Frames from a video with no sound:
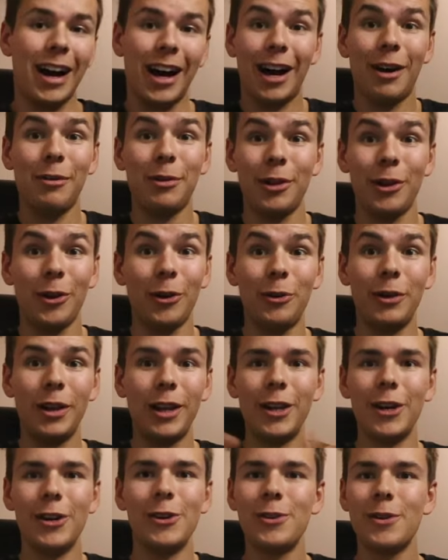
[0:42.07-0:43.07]
I will only
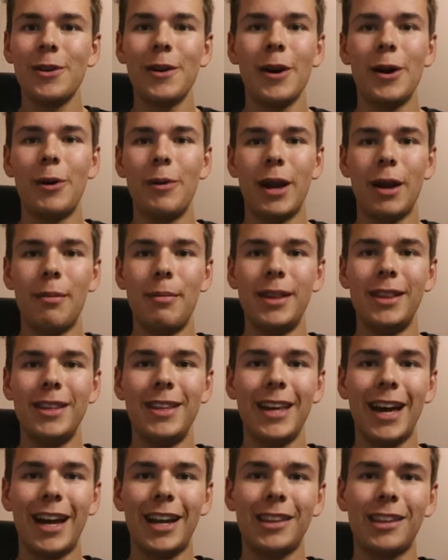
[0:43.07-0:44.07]
know when I'm in
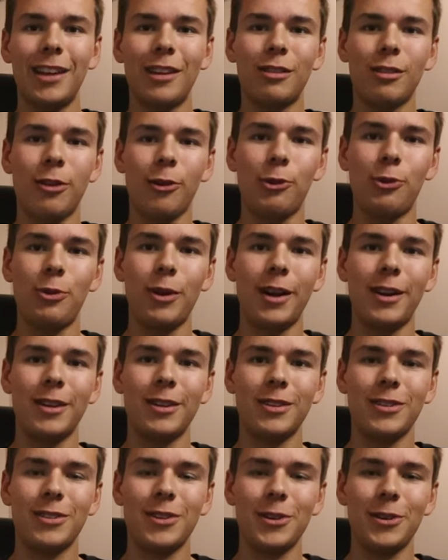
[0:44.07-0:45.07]
the editing software,
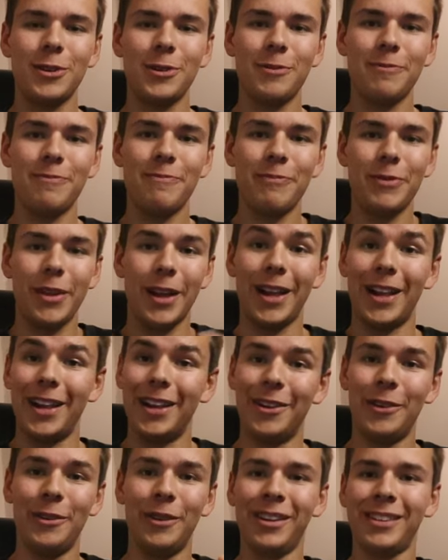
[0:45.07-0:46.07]
so
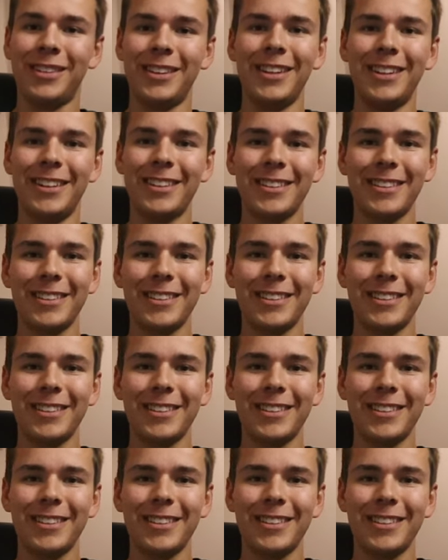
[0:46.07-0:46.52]
we'll see.